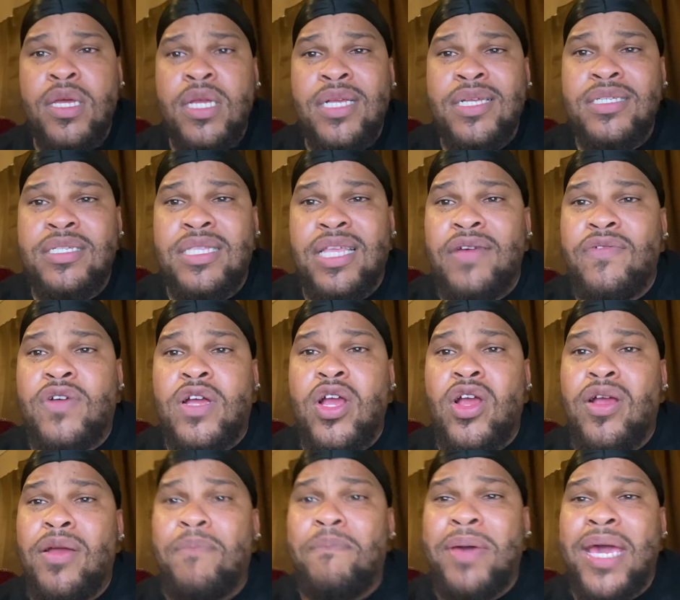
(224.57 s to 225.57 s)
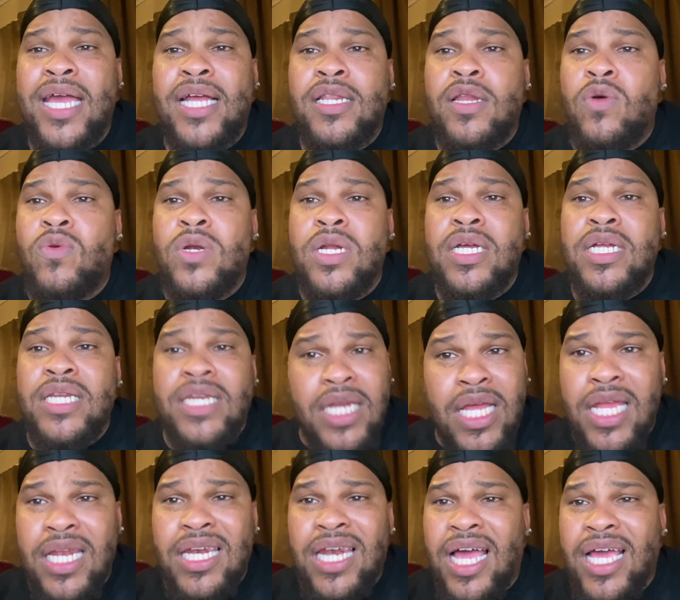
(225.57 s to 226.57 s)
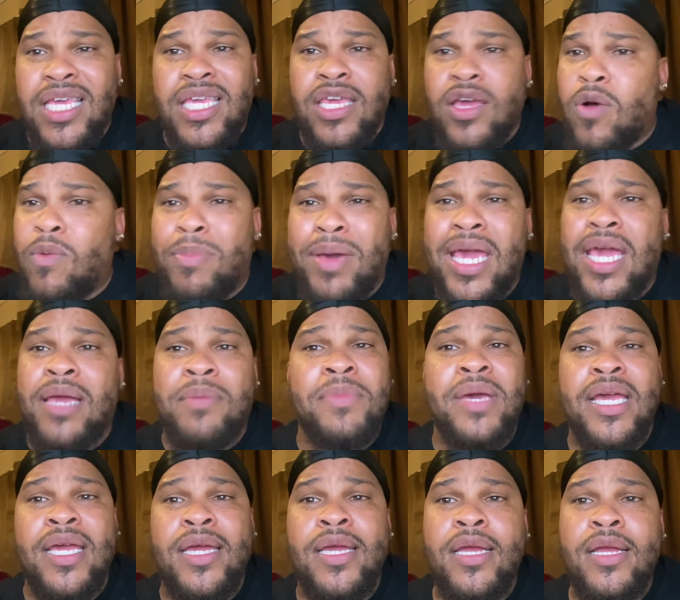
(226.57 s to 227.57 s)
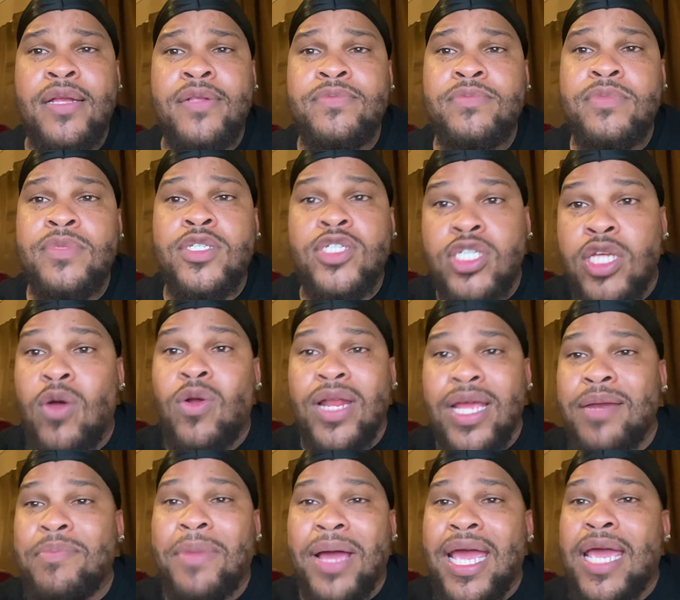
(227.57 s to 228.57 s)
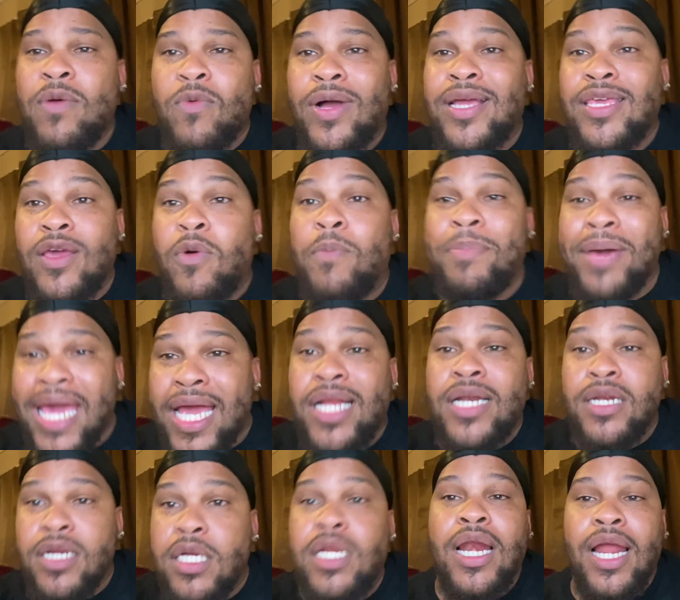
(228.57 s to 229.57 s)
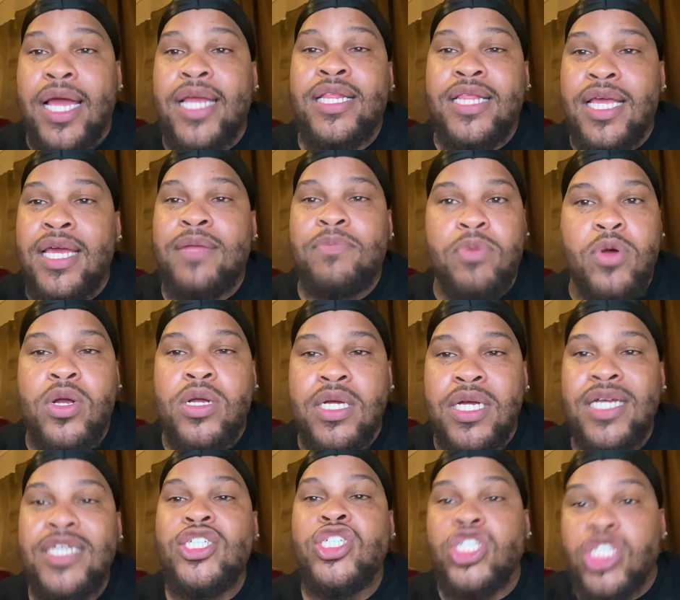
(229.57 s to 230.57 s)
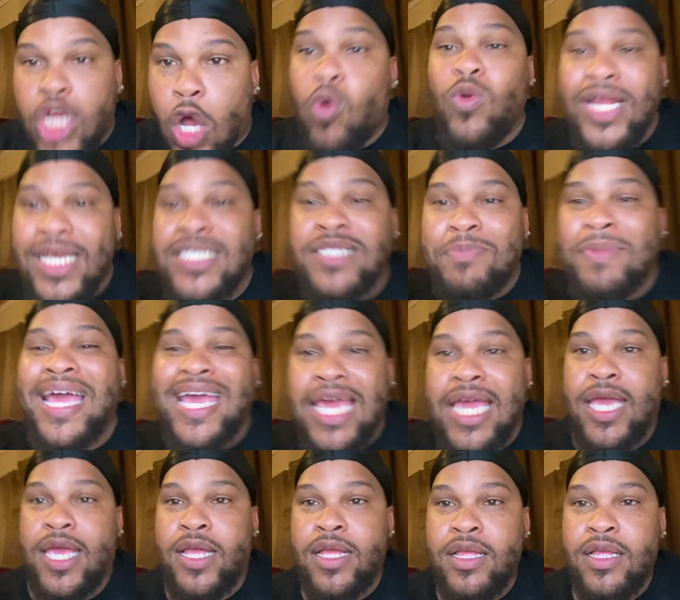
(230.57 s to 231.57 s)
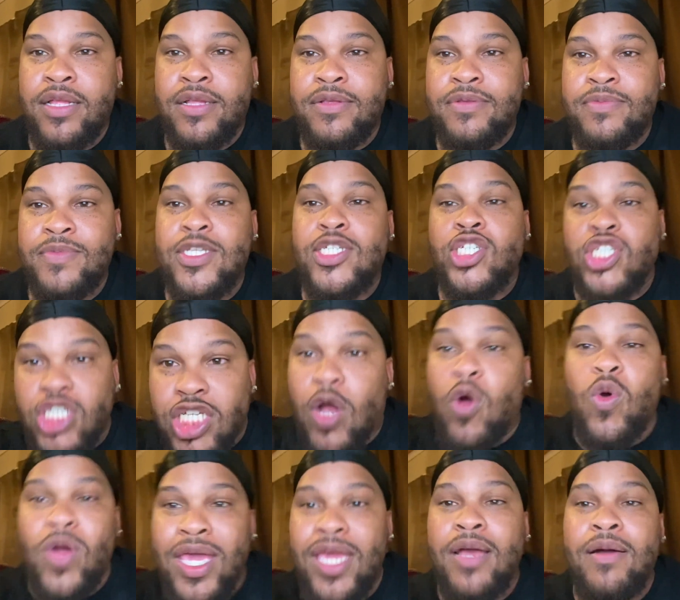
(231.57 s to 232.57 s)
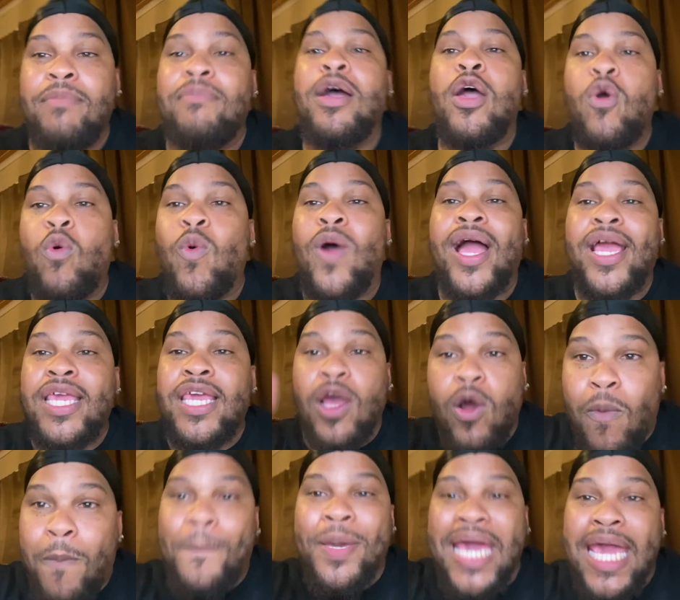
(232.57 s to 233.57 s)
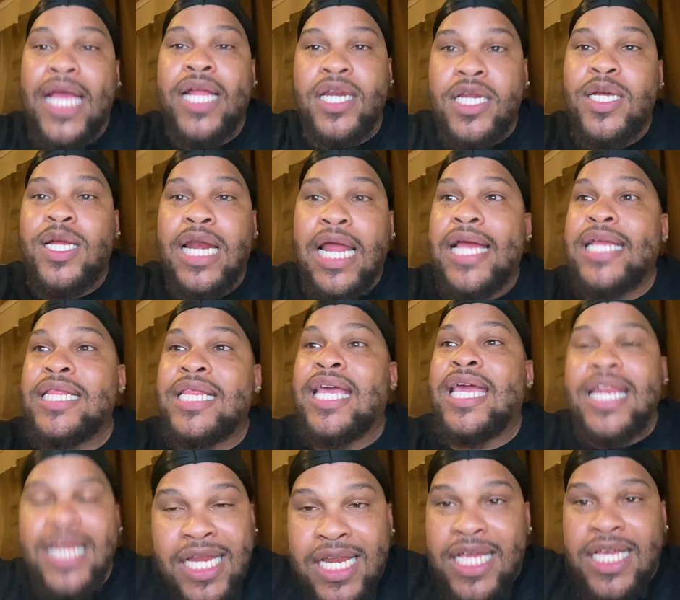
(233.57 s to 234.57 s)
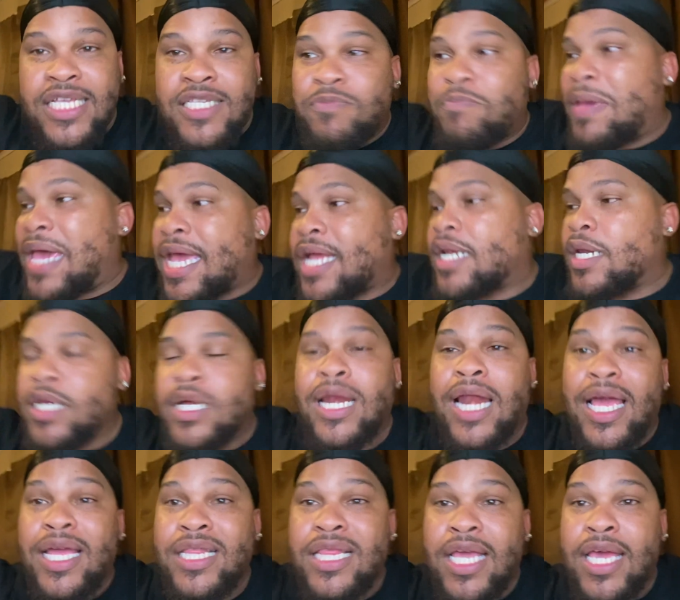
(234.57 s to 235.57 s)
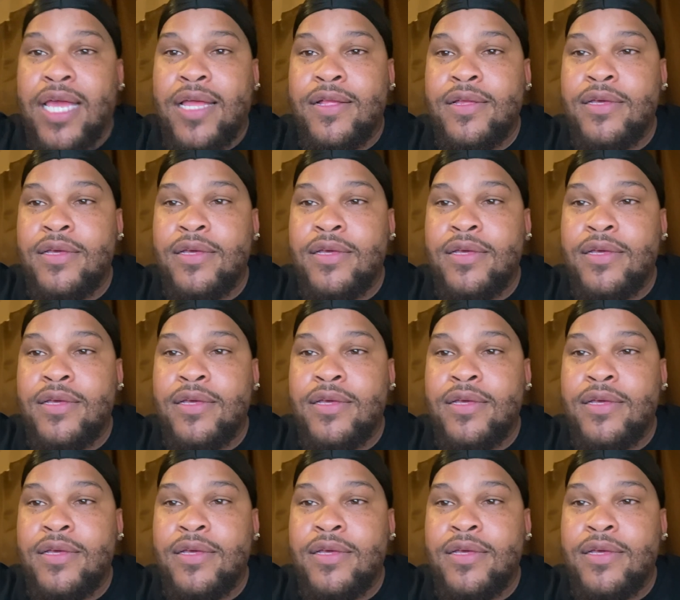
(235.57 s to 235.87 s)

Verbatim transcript: Steph Curry back don't look nothing like your back, man. Show that man why your back look like that, bro. Show this man. Show him why your back look like that and his back look like that.